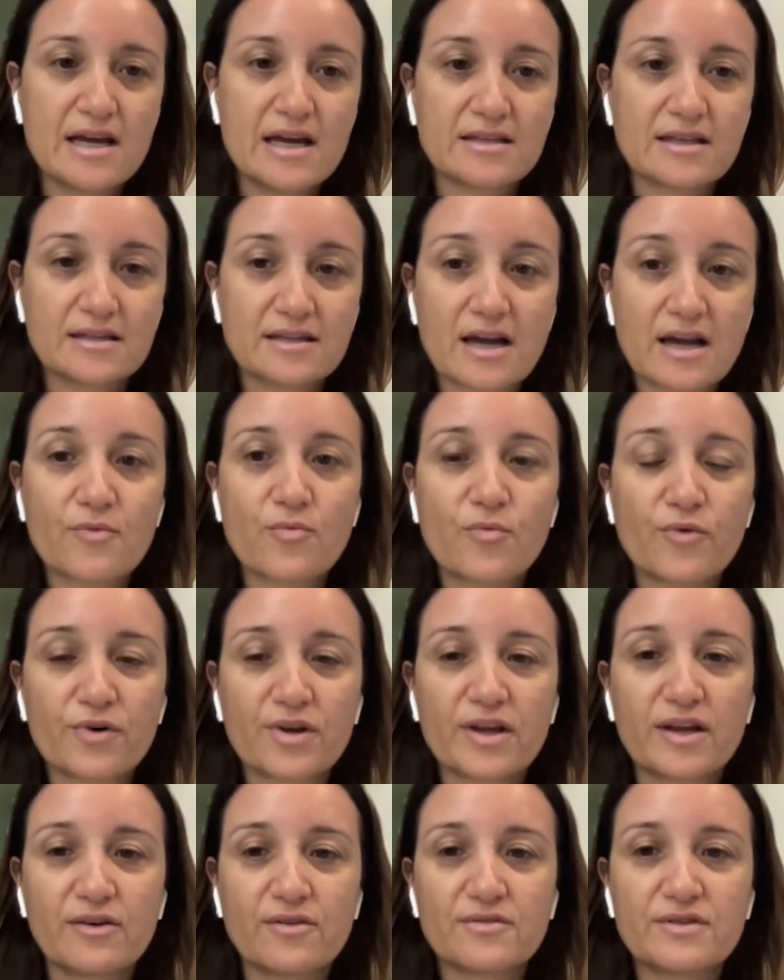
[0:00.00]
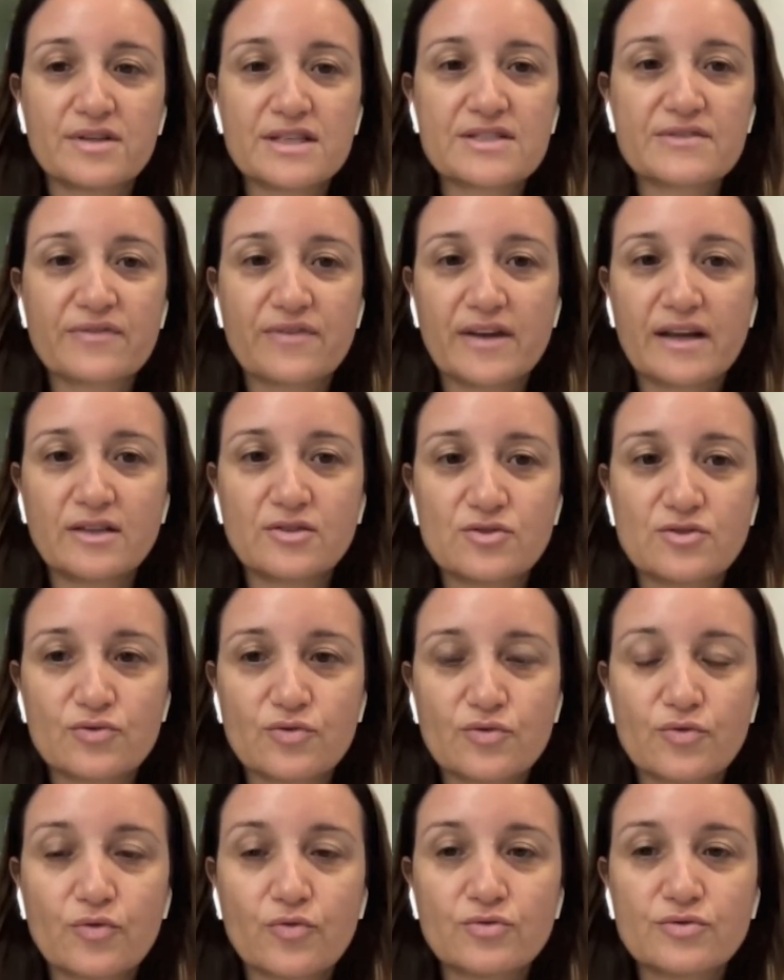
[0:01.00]
that are working on this field
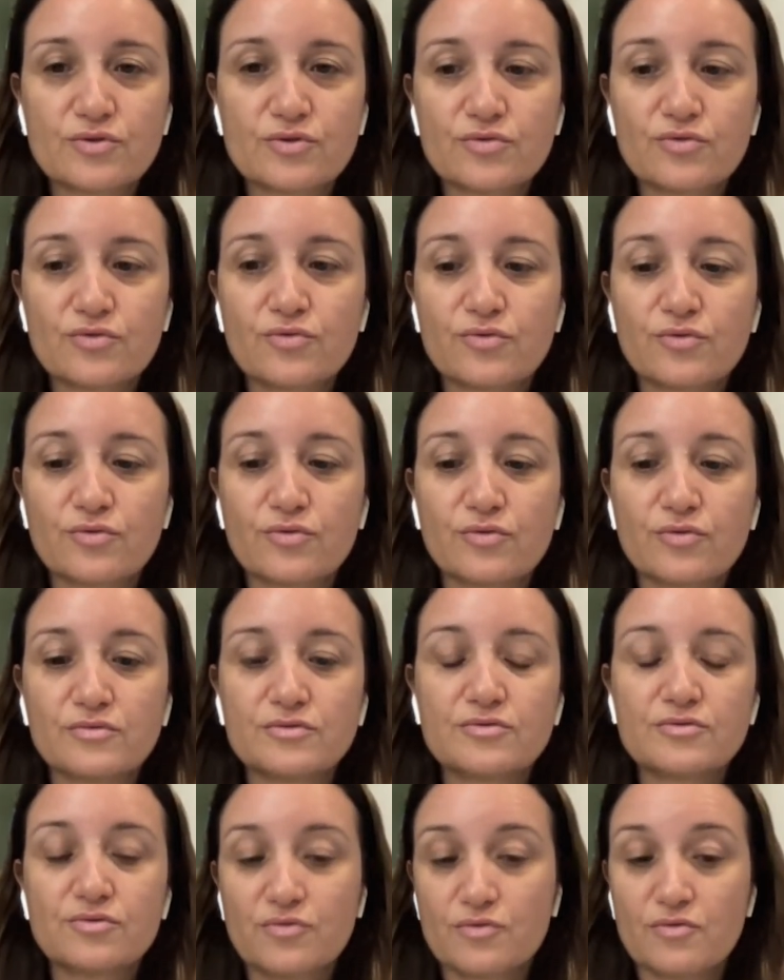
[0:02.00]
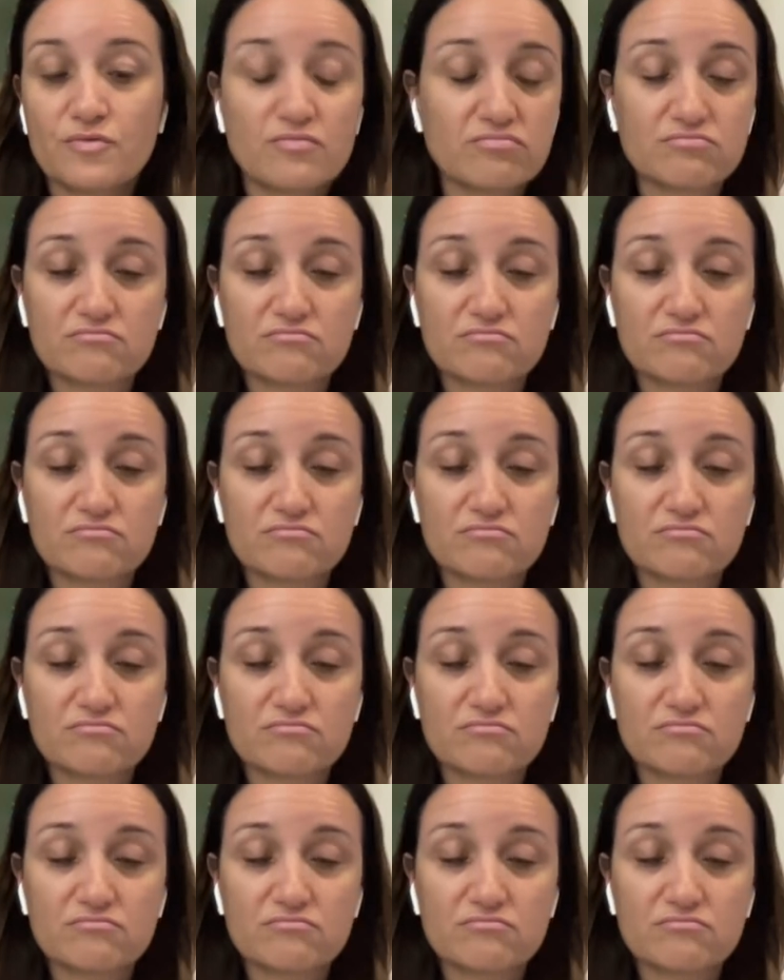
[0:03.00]
to